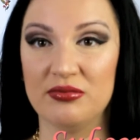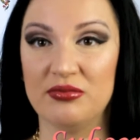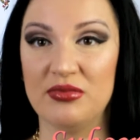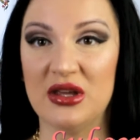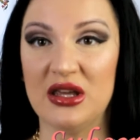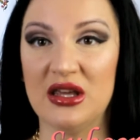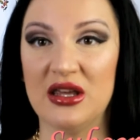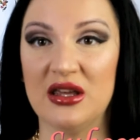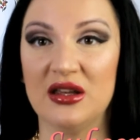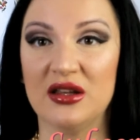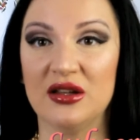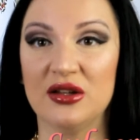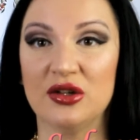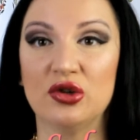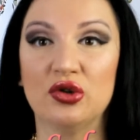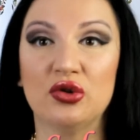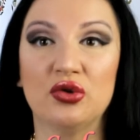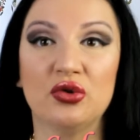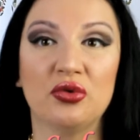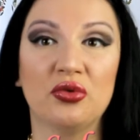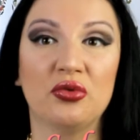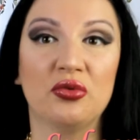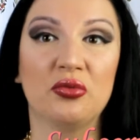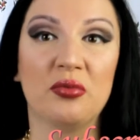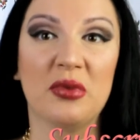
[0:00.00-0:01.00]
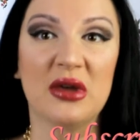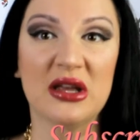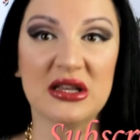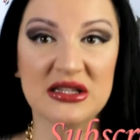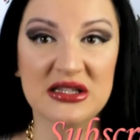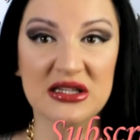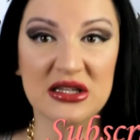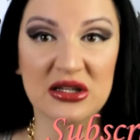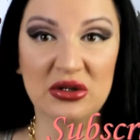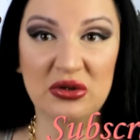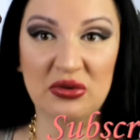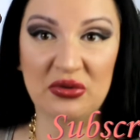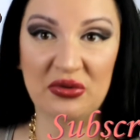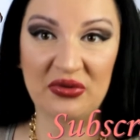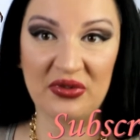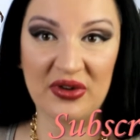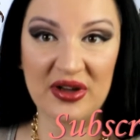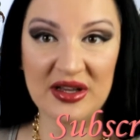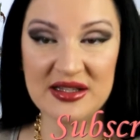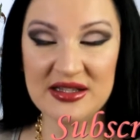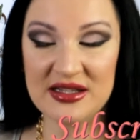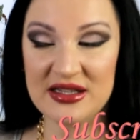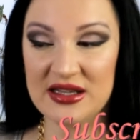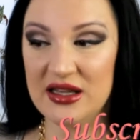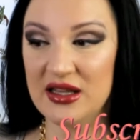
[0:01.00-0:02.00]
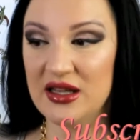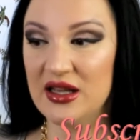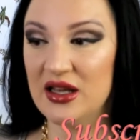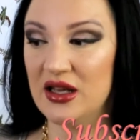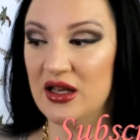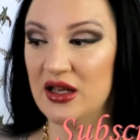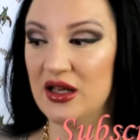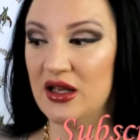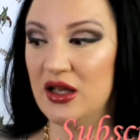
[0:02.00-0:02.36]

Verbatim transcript: being too messy, too fussy,